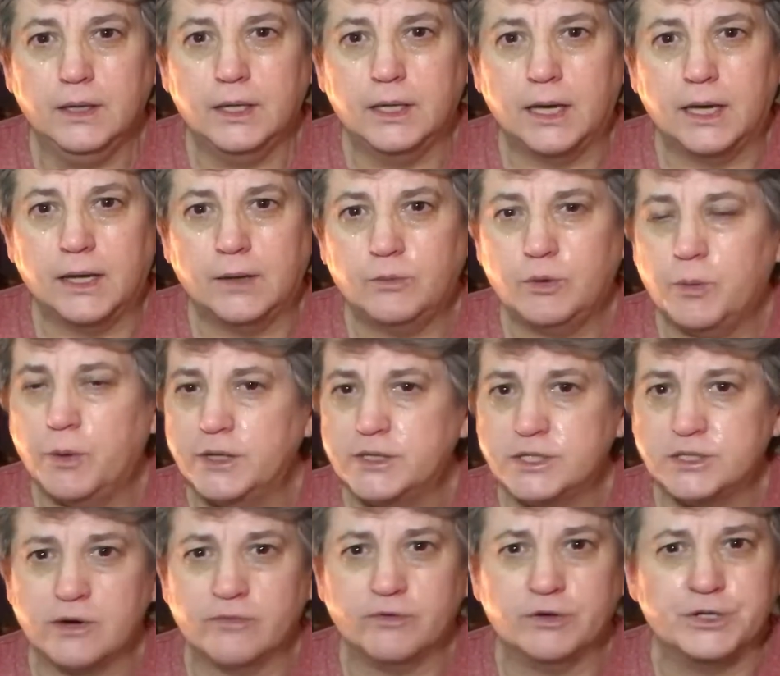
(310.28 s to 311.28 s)
And we went to
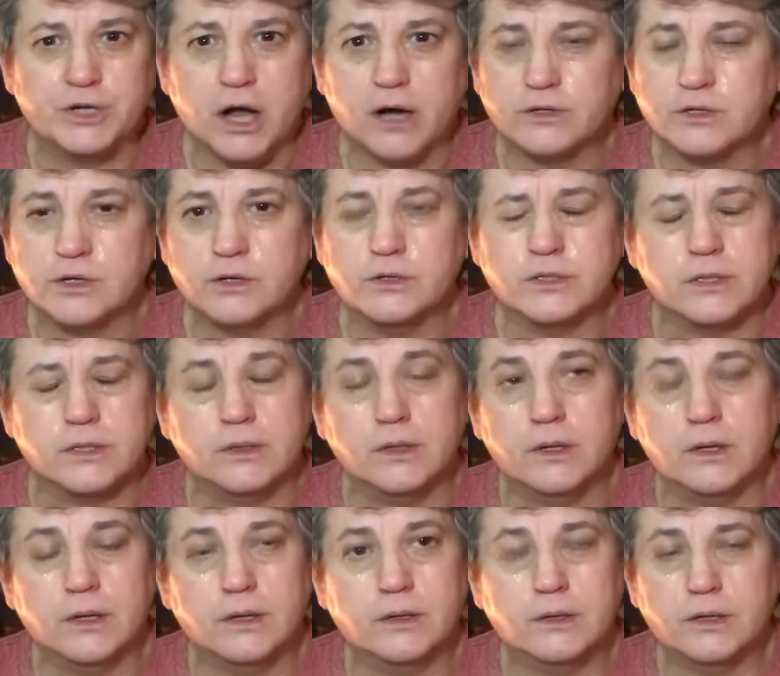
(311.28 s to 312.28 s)
several doctors and
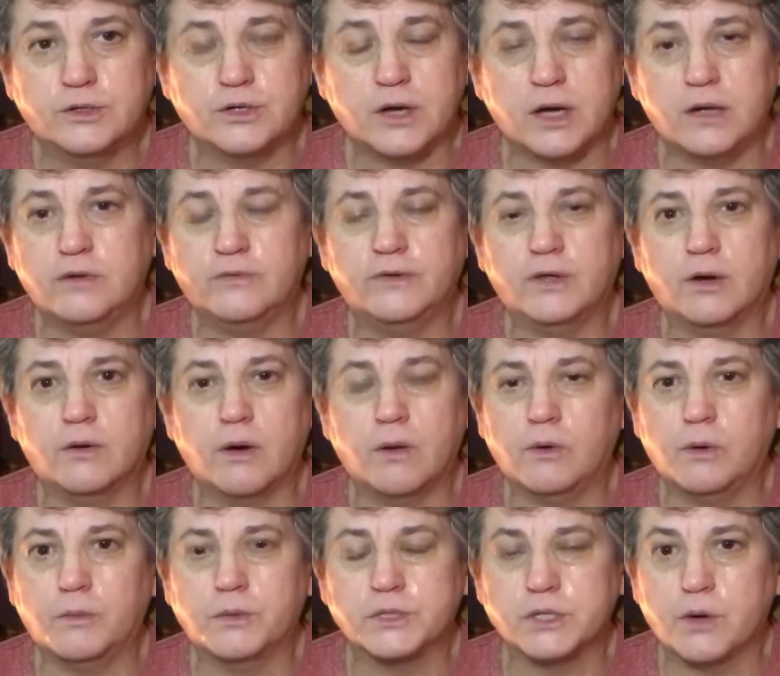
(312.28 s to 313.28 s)
trying to figure out
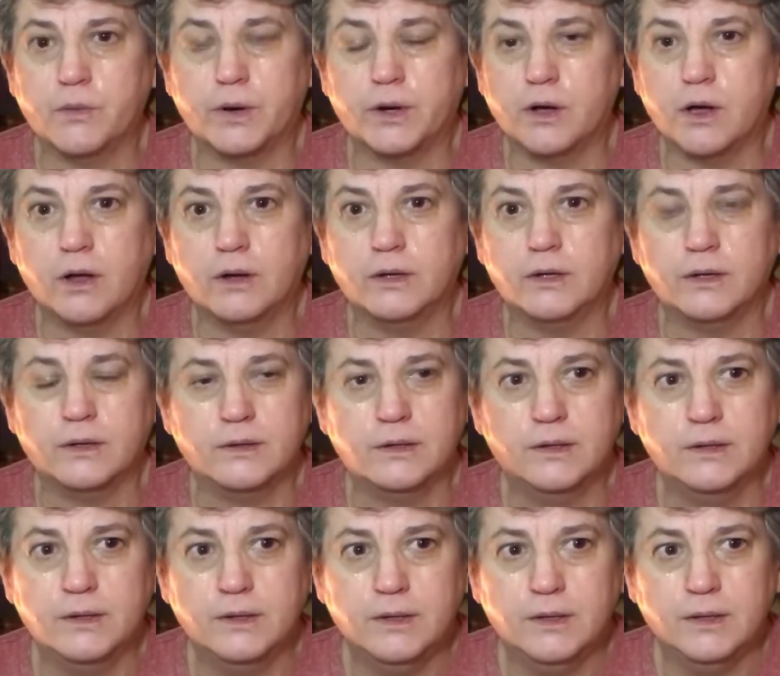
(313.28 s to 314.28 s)
what was going on. And
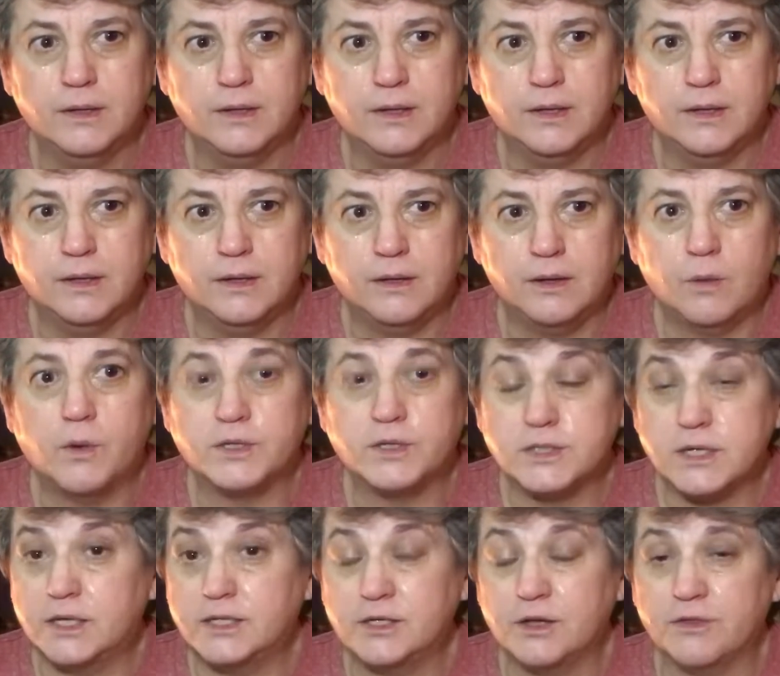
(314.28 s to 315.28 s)
it
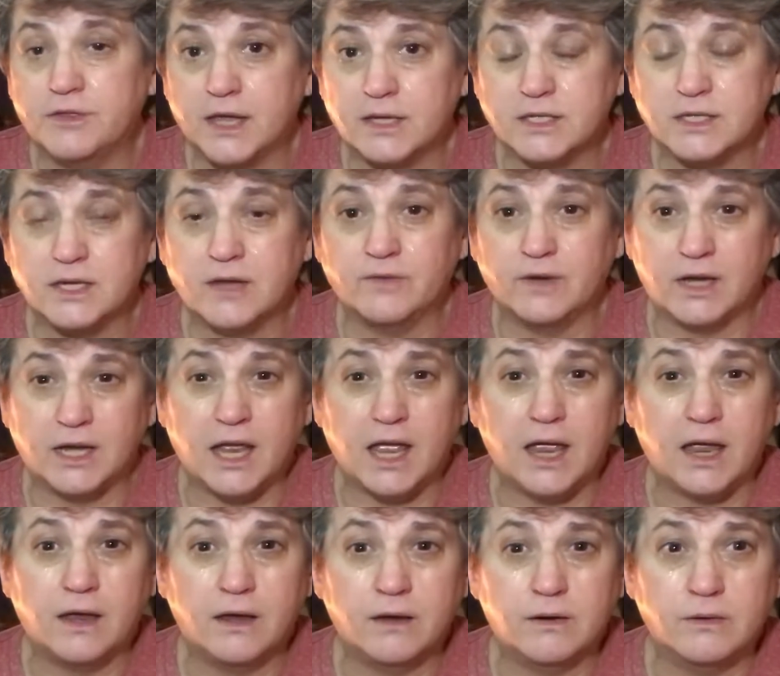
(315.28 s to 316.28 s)
wasn't until Thanksgiving
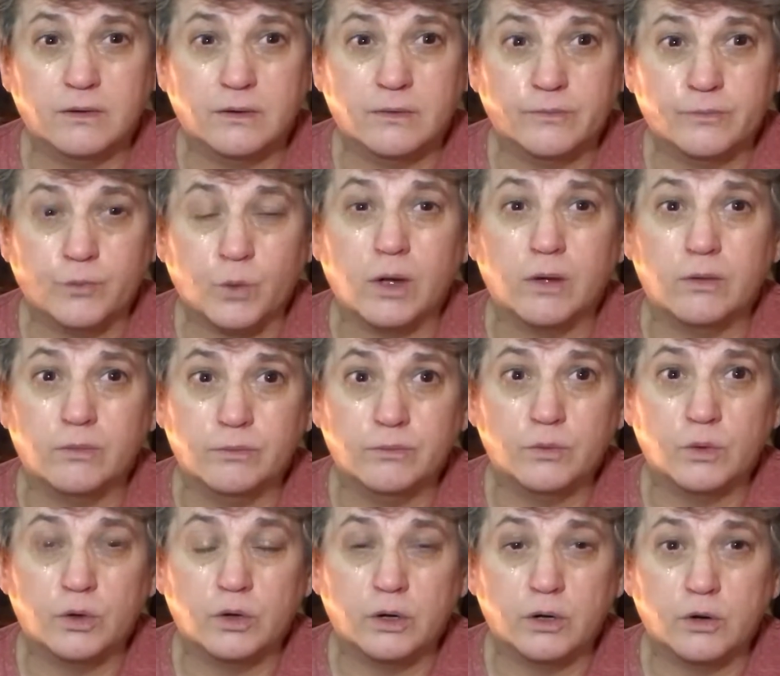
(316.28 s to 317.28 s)
Day, well,
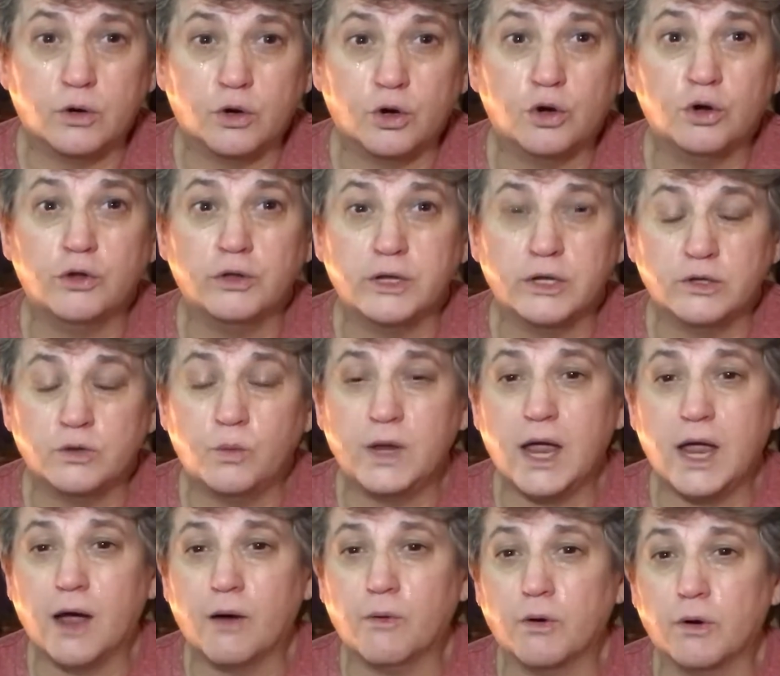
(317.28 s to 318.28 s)
early in the
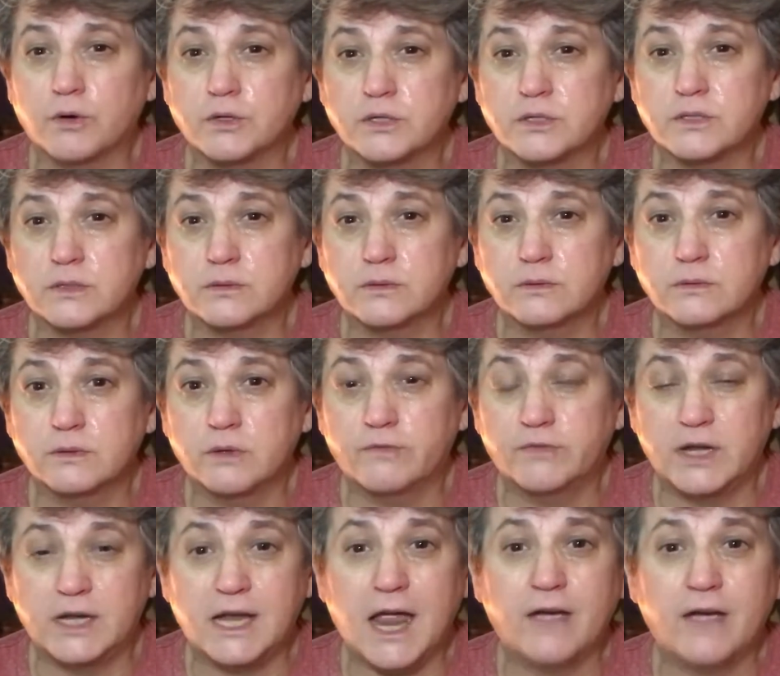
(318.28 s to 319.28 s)
wee hours of
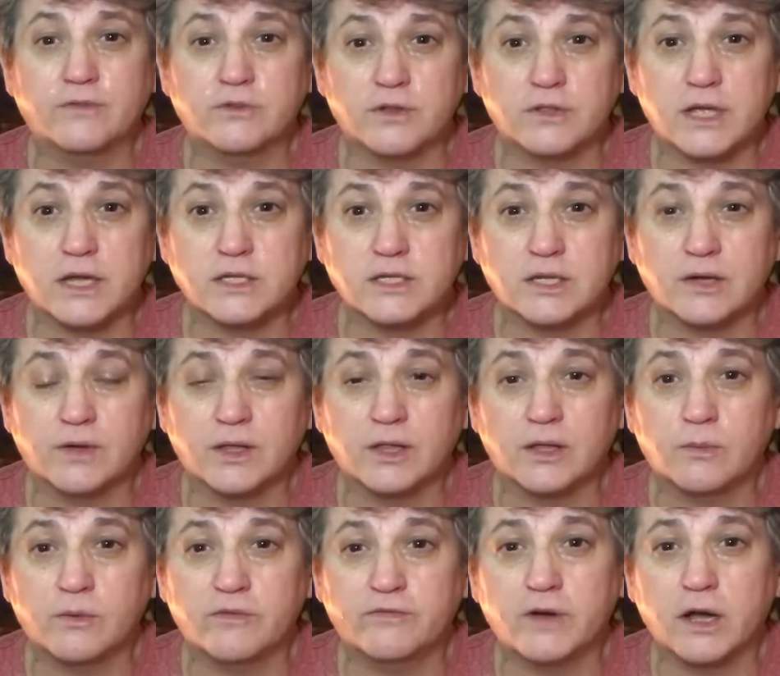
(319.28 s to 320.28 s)
the day after Thanksgiving,
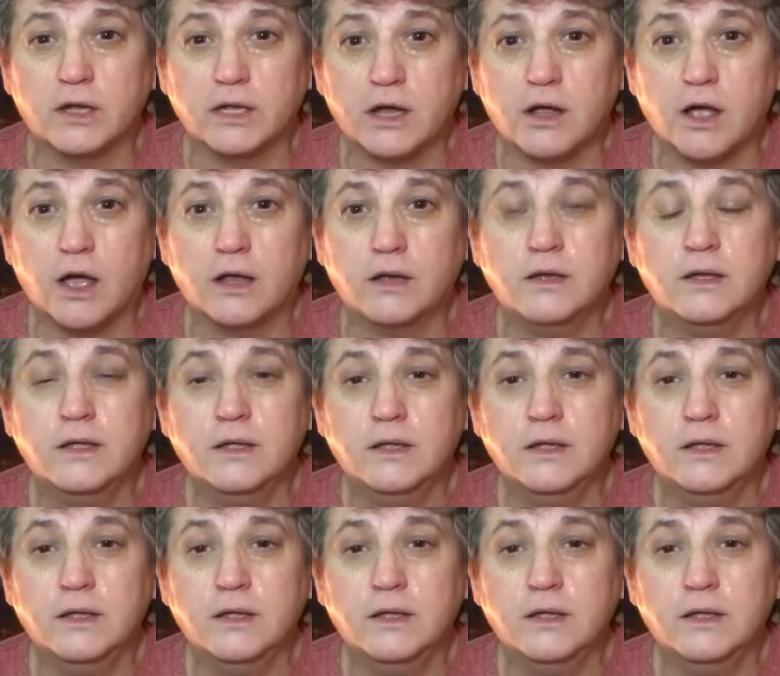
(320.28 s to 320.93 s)
that we finally got